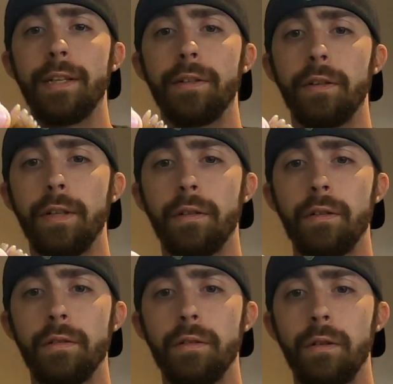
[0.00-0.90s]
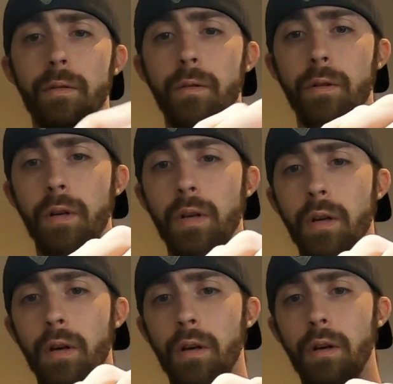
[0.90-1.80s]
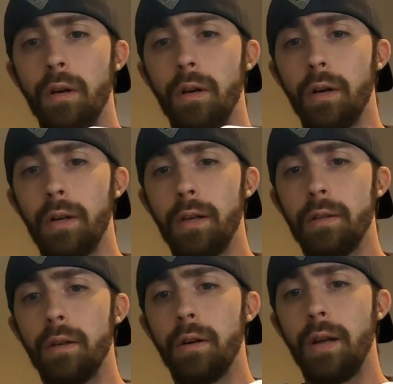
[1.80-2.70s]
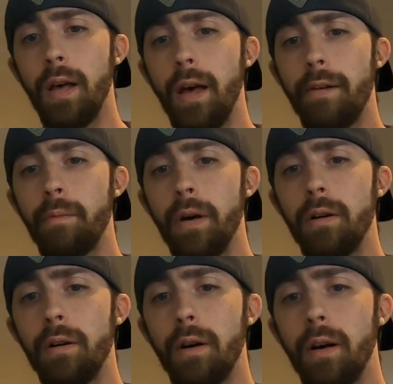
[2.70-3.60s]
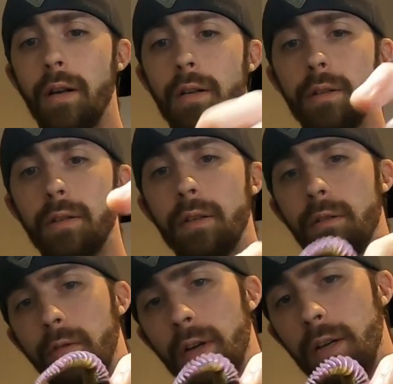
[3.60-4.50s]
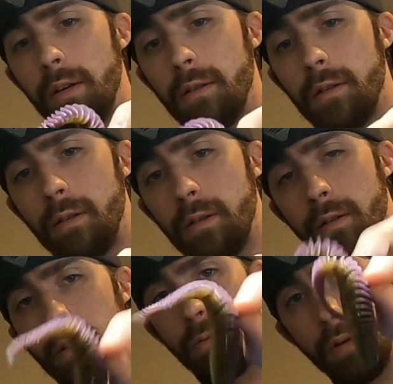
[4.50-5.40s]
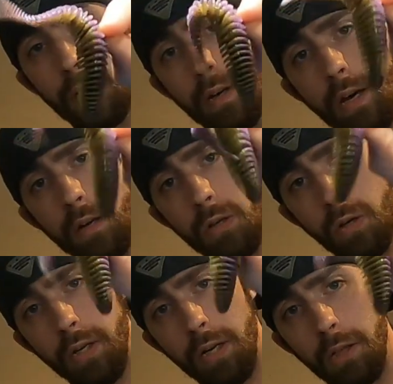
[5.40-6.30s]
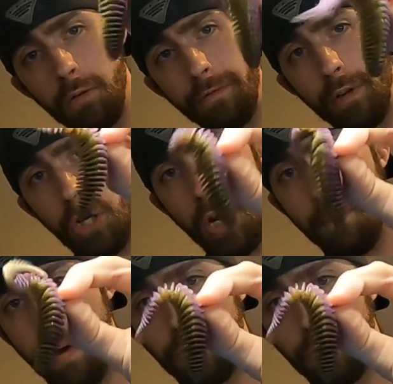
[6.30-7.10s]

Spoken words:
center here. So I guess I'm going to have my hook kind of sitting right here. That way, again, looks like a little fish kind of